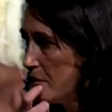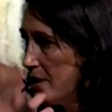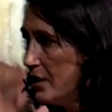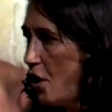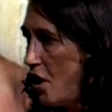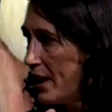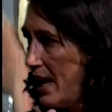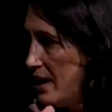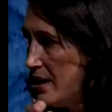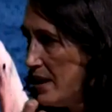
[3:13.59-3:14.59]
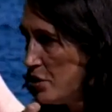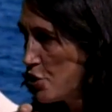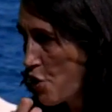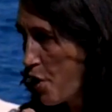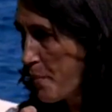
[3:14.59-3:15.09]
elongated and
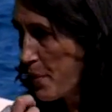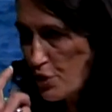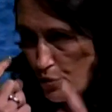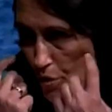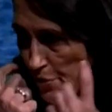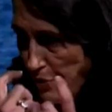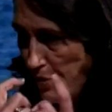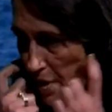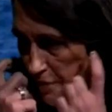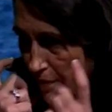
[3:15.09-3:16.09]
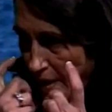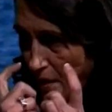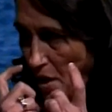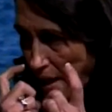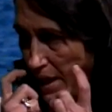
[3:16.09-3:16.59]
sharper, 2 rows of
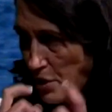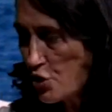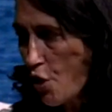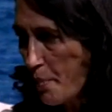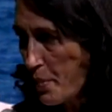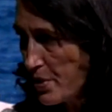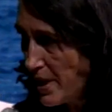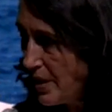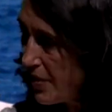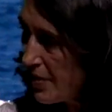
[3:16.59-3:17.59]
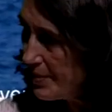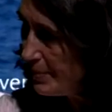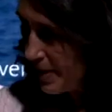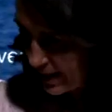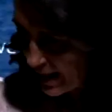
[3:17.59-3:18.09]
elongated, sharper teeth.
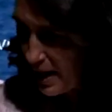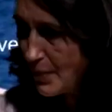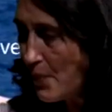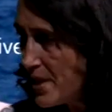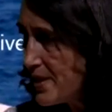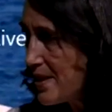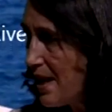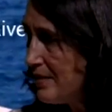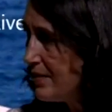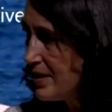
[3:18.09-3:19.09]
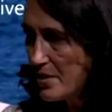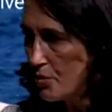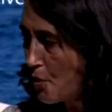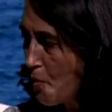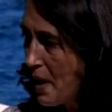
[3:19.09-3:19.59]
Again, one set that don't
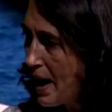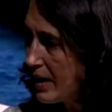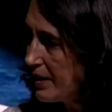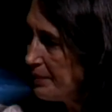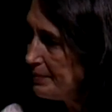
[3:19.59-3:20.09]
grow back.